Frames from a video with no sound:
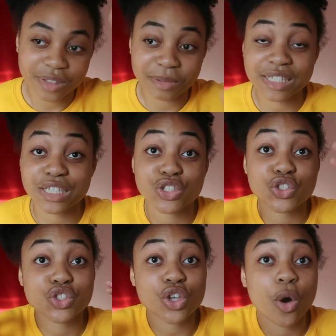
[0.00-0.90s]
breath because it's
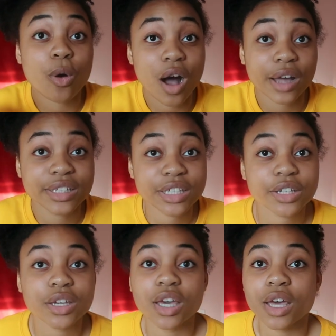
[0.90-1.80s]
so hot in
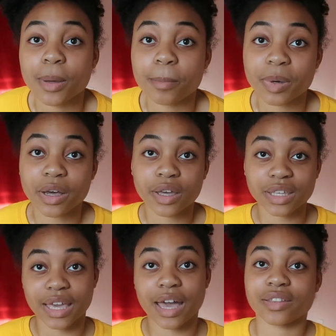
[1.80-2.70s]
here.
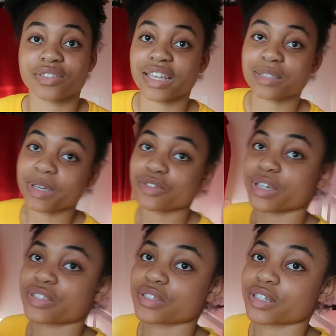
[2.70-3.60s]
But yeah, that's my
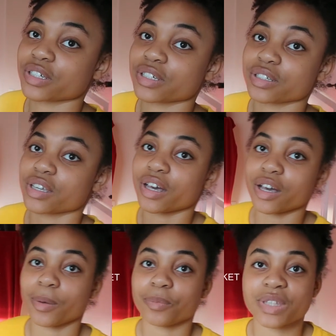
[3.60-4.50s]
dresser.
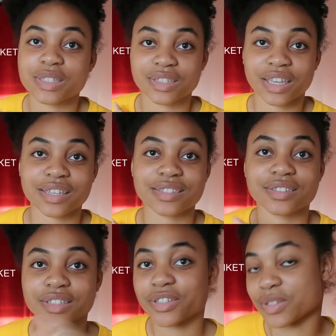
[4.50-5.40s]
Um, it's
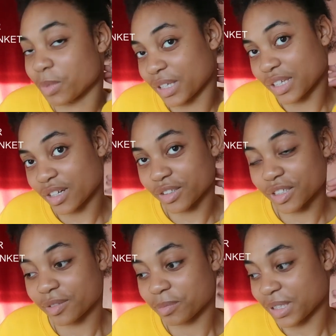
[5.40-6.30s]
yes, there is a blanket
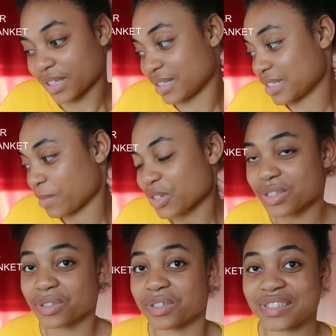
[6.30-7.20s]
on it because my
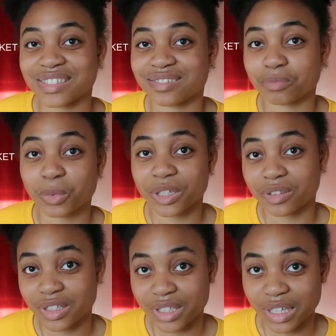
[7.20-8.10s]
dresser's just
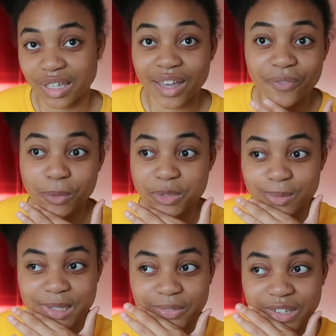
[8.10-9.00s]
weird looking. I filmed
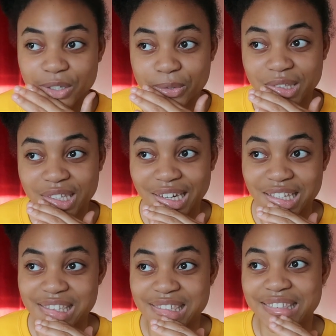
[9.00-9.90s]
so many videos with it and
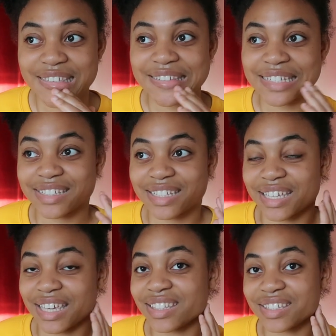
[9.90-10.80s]
I just,
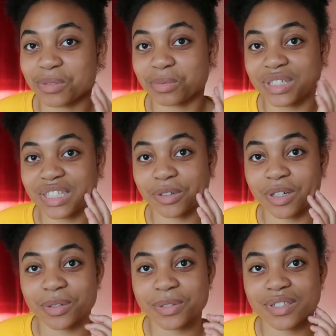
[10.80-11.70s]
it looks really
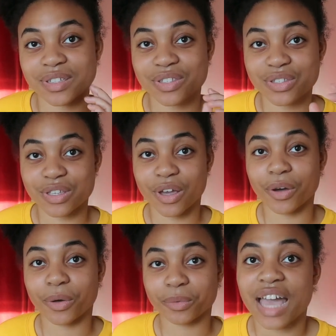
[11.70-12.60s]
gross.
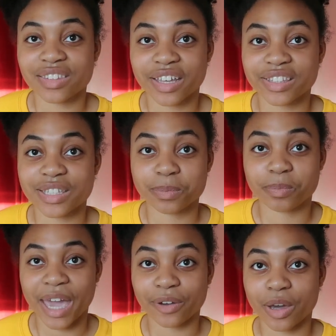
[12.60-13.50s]
So I thought this
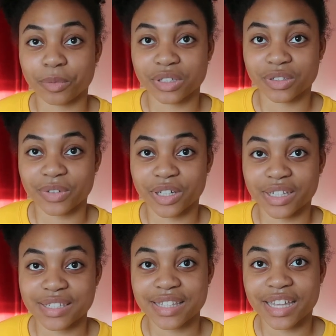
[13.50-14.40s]
background would look
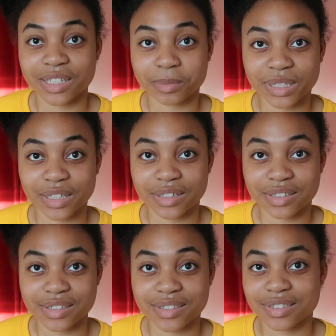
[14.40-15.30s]
very aesthetic
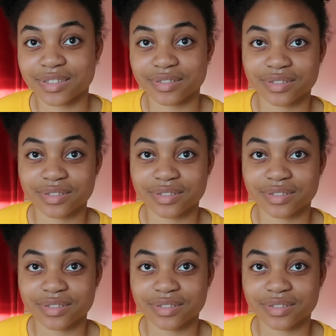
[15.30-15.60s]
because,